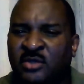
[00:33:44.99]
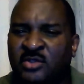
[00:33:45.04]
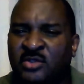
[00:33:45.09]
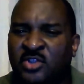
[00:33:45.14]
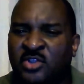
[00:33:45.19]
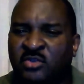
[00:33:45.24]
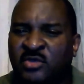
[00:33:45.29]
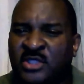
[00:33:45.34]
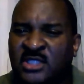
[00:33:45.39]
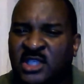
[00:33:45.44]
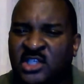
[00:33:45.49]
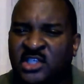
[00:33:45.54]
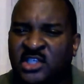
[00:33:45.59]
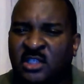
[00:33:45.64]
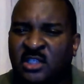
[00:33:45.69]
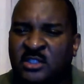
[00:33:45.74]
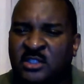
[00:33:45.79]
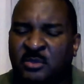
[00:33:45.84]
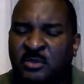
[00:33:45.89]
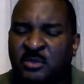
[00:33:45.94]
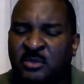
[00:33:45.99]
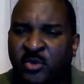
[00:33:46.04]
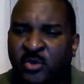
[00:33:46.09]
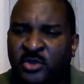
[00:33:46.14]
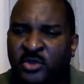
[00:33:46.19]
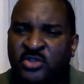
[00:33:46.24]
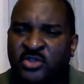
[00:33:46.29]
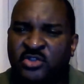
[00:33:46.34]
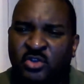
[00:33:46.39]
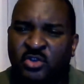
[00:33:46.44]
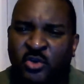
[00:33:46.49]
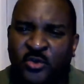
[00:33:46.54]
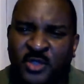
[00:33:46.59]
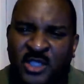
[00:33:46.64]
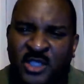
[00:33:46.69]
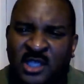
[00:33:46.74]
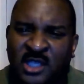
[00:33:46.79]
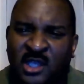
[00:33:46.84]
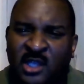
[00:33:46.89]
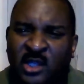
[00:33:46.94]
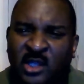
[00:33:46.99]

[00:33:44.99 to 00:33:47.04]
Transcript: jurisdictional supports, children,